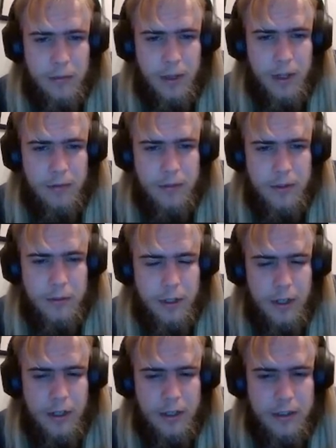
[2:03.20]
a month, to be
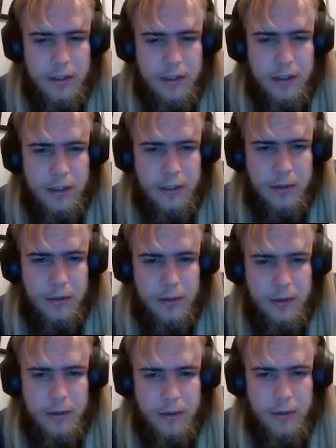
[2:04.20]
honest, to
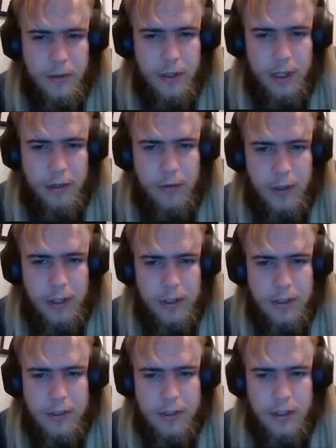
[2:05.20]
like fucking the
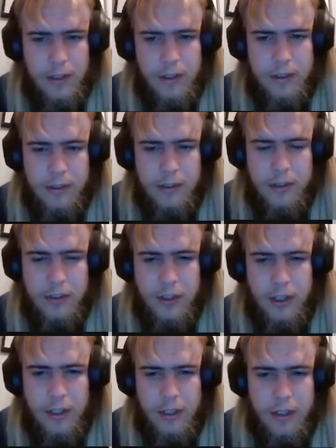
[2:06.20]
sauna
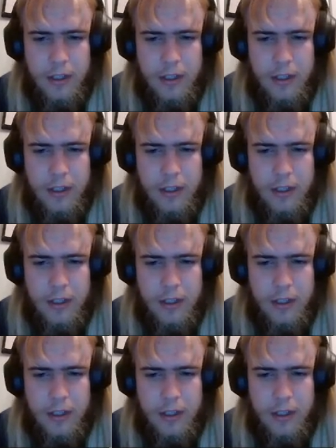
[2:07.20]
shit.